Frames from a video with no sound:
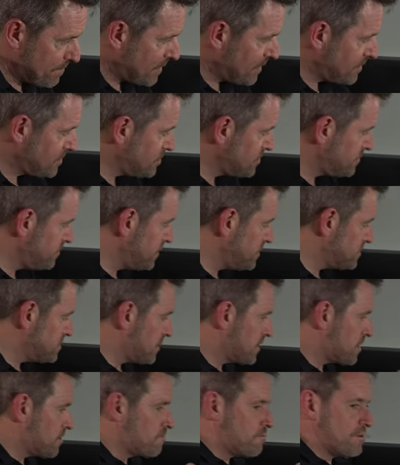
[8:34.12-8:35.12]
It just feels
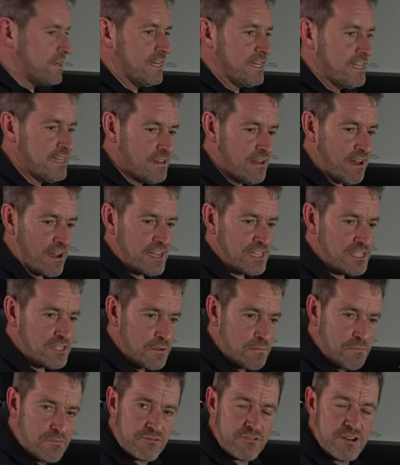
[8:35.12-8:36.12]
like a really nice
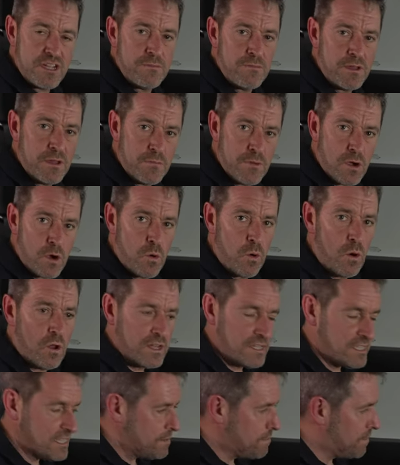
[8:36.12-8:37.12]
premium
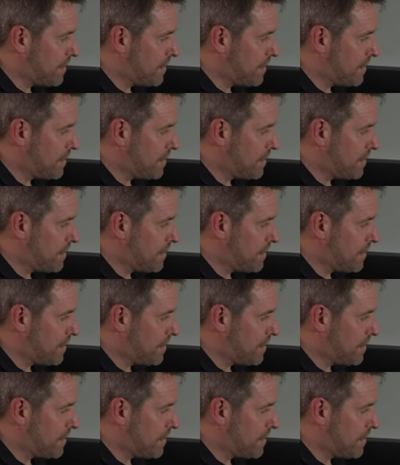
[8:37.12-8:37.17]
quality